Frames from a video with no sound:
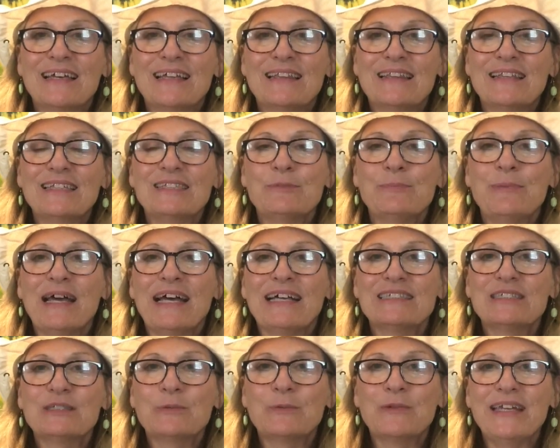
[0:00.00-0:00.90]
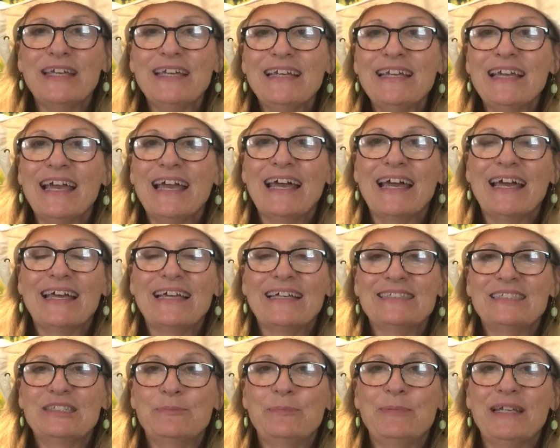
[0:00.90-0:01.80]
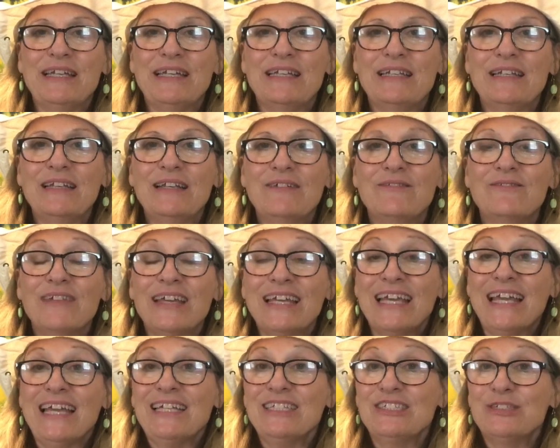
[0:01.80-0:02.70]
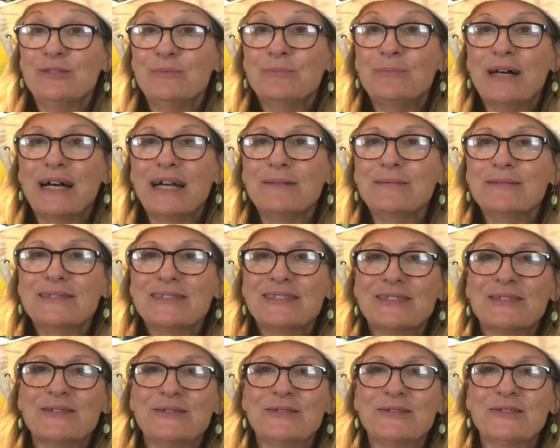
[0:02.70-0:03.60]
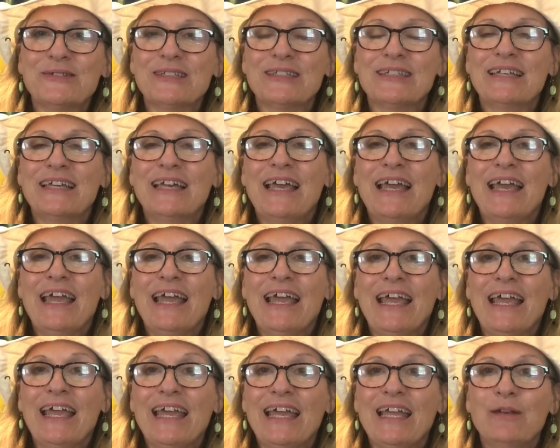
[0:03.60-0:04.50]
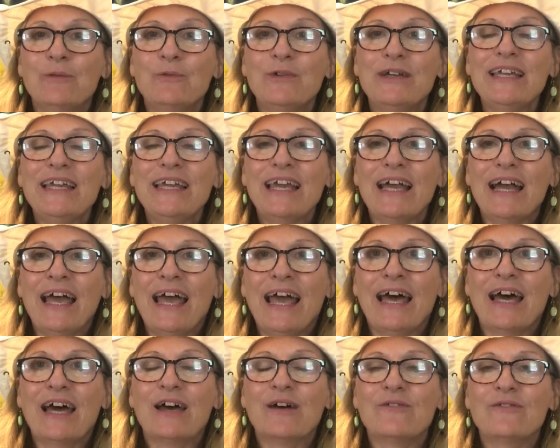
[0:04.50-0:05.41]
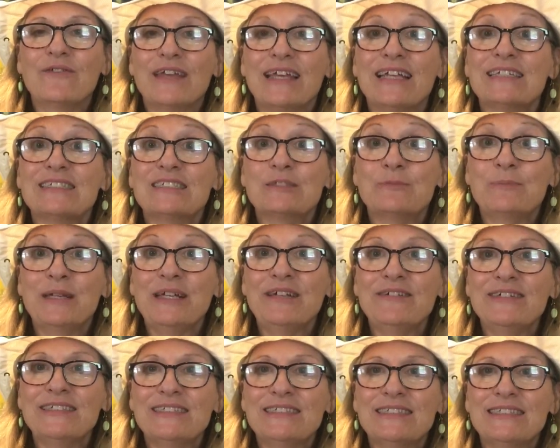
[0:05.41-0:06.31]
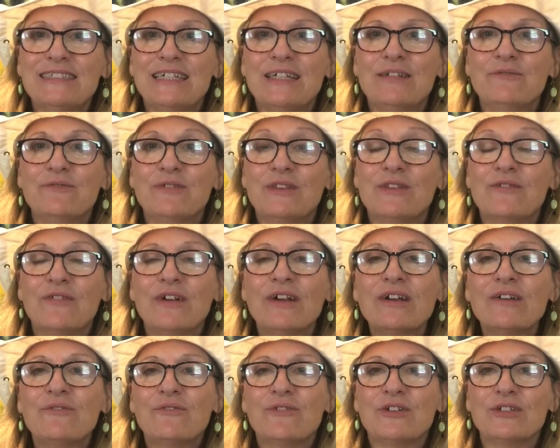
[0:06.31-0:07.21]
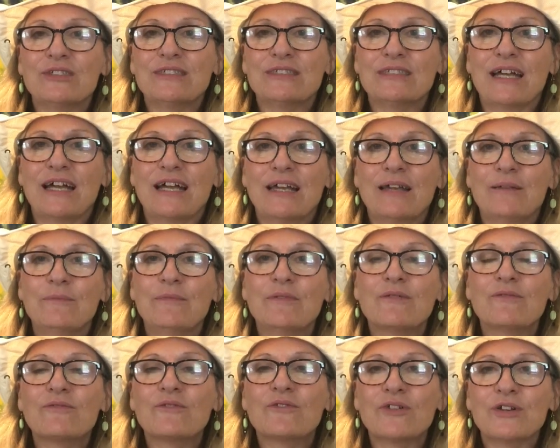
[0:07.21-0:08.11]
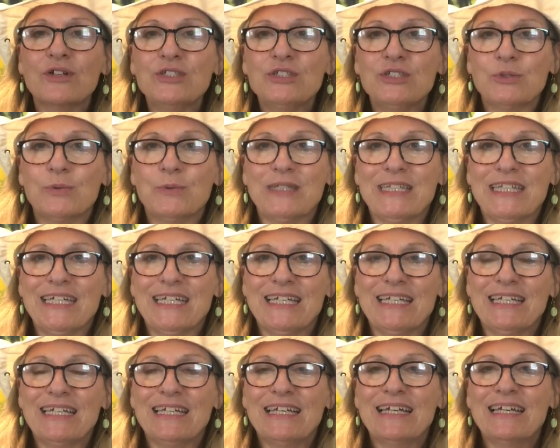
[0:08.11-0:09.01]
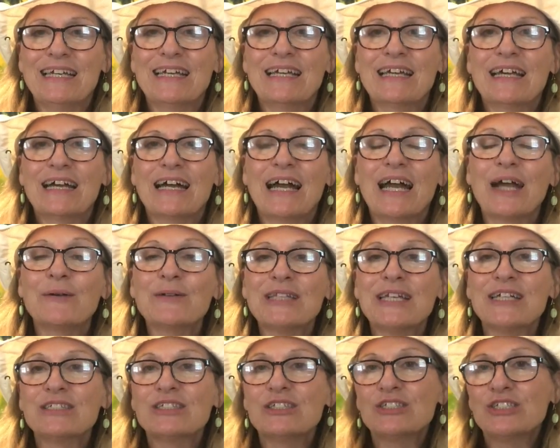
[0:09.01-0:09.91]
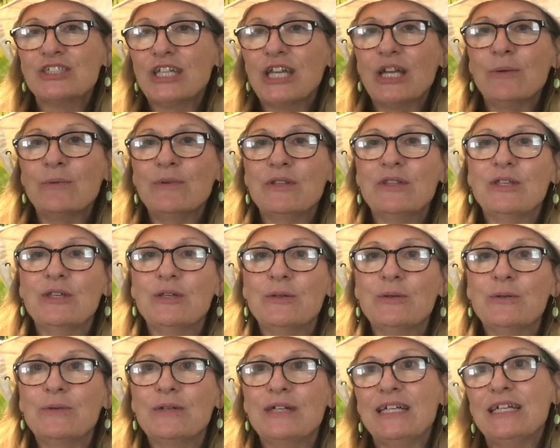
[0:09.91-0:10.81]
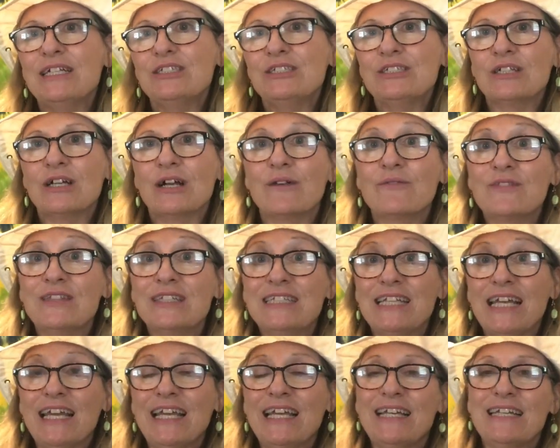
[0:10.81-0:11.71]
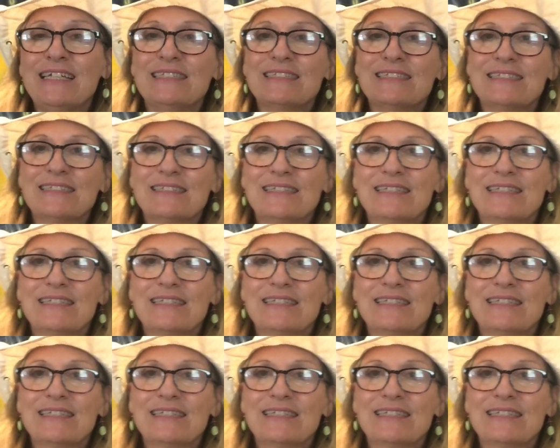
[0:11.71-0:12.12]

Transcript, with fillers: This past week has been Vacation Bible School, and we have experienced it for the very first time virtually. I would like to share with you each of the days.